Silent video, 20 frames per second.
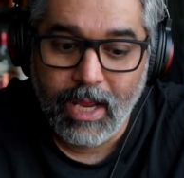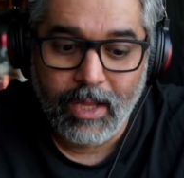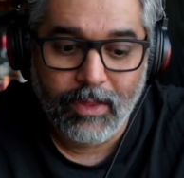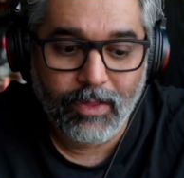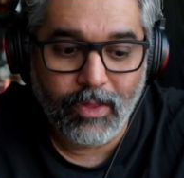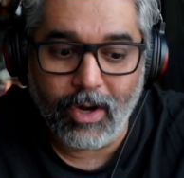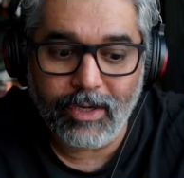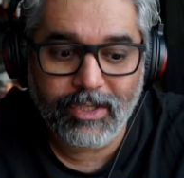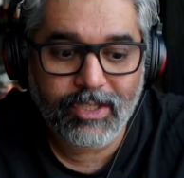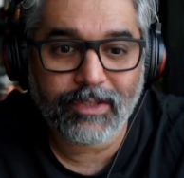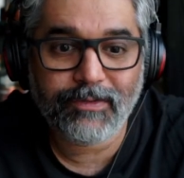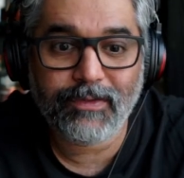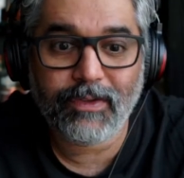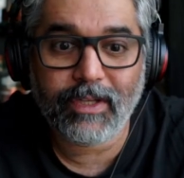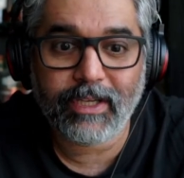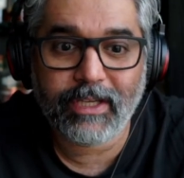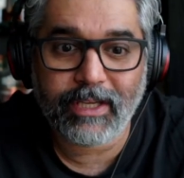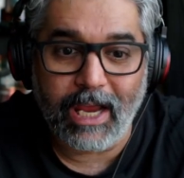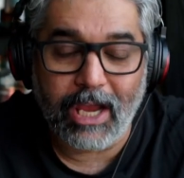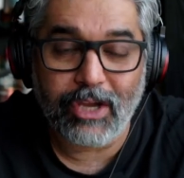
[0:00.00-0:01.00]
Not just for
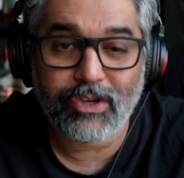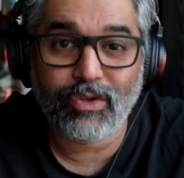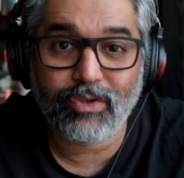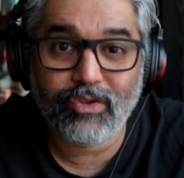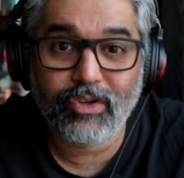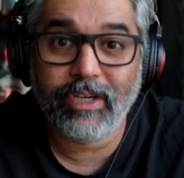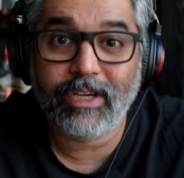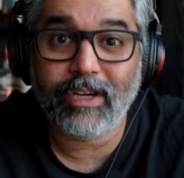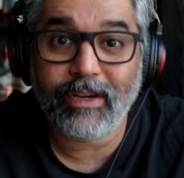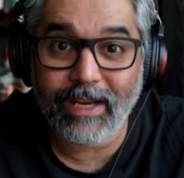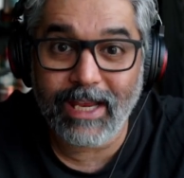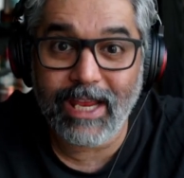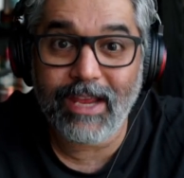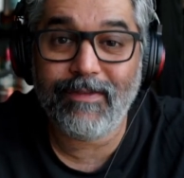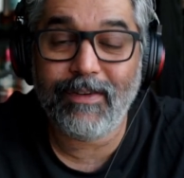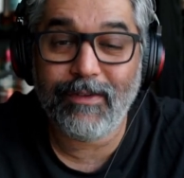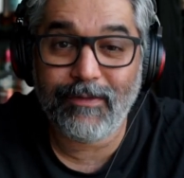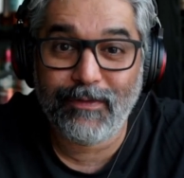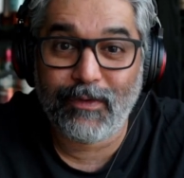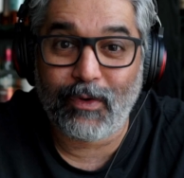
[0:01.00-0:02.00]
the casual drinker,
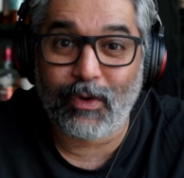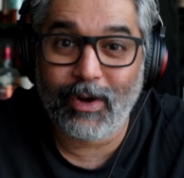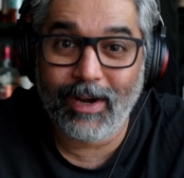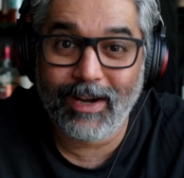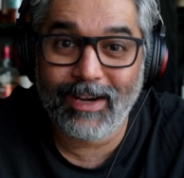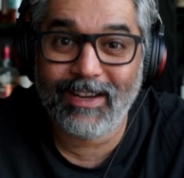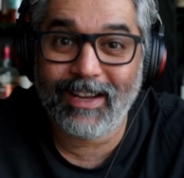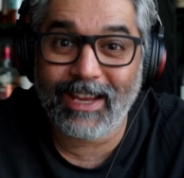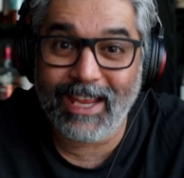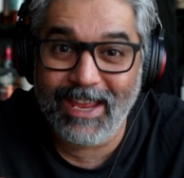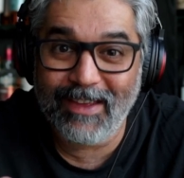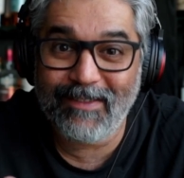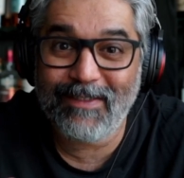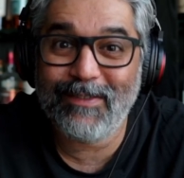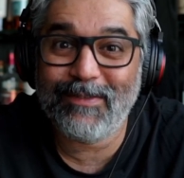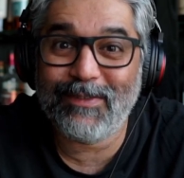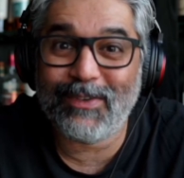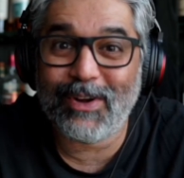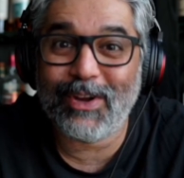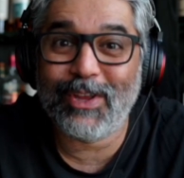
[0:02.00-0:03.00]
even for
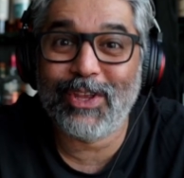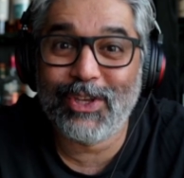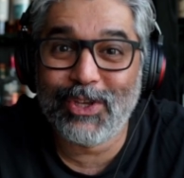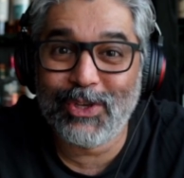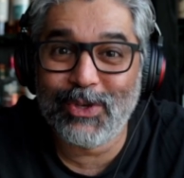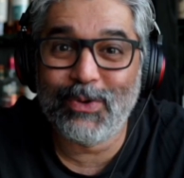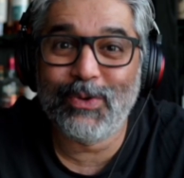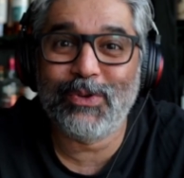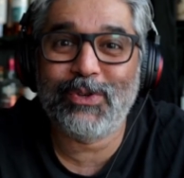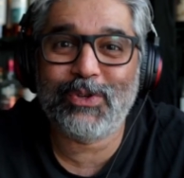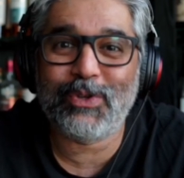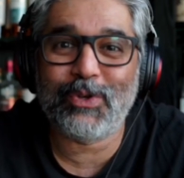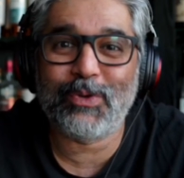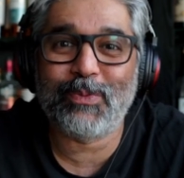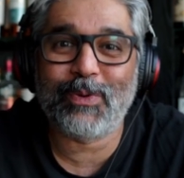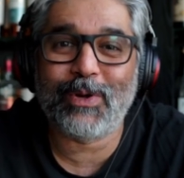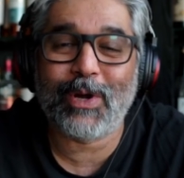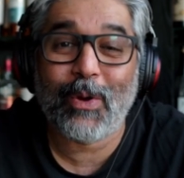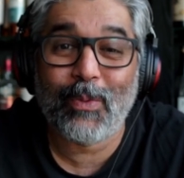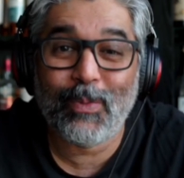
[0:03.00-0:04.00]
a
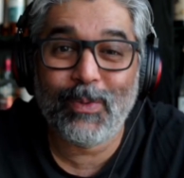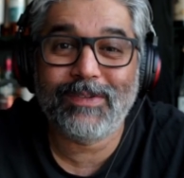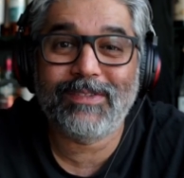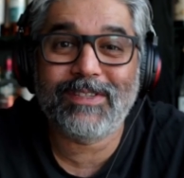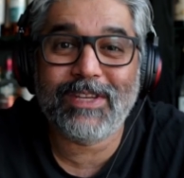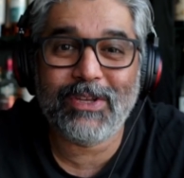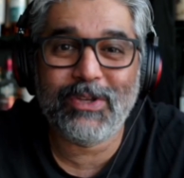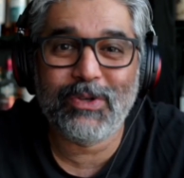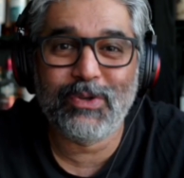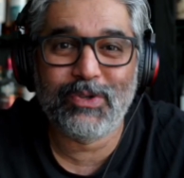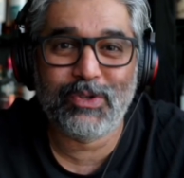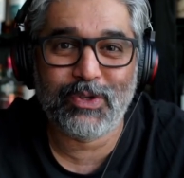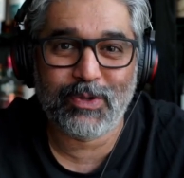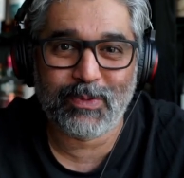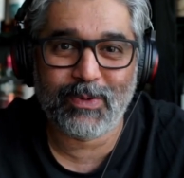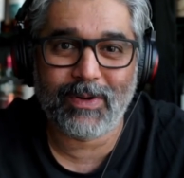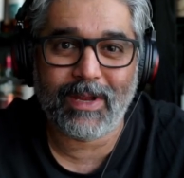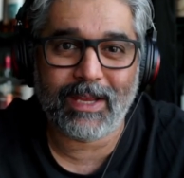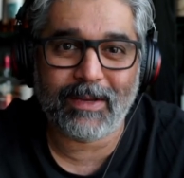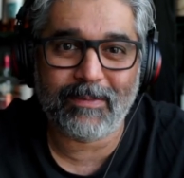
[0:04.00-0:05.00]
YouTuber, a whiskey
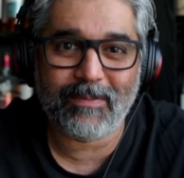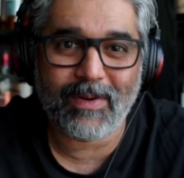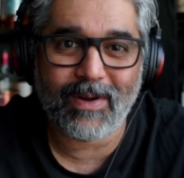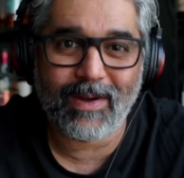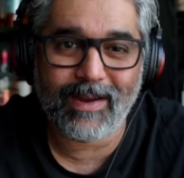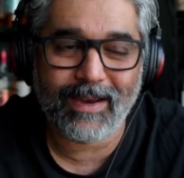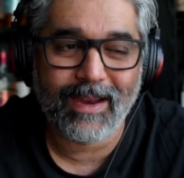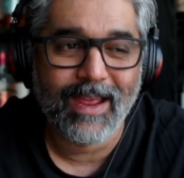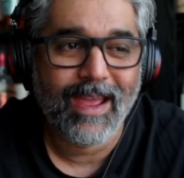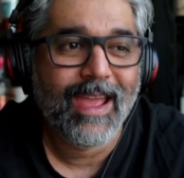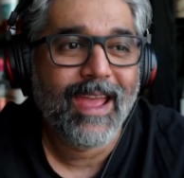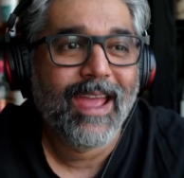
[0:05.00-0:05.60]
YouTuber like mine,